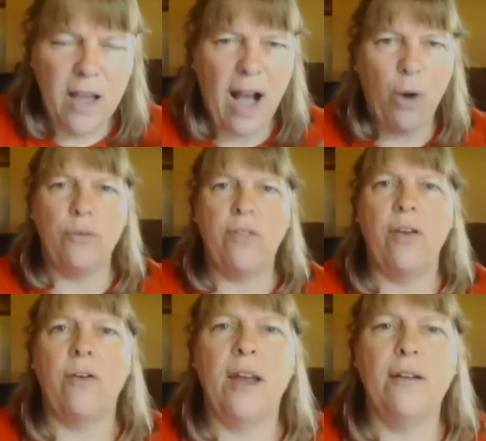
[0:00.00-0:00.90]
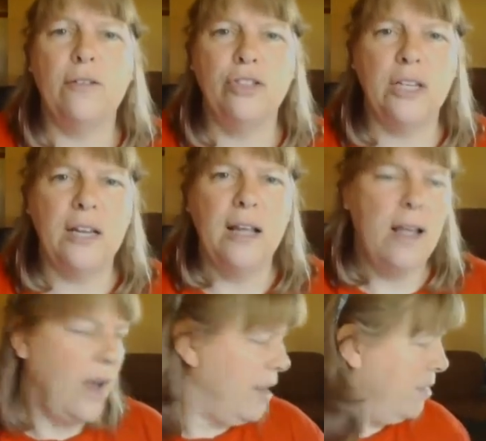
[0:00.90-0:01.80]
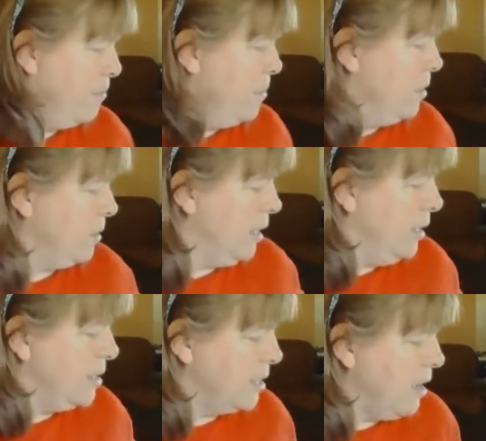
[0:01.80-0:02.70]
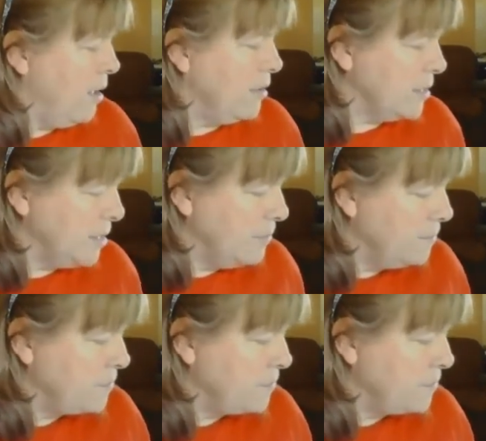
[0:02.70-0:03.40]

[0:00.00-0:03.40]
out there energy. And the milky skulls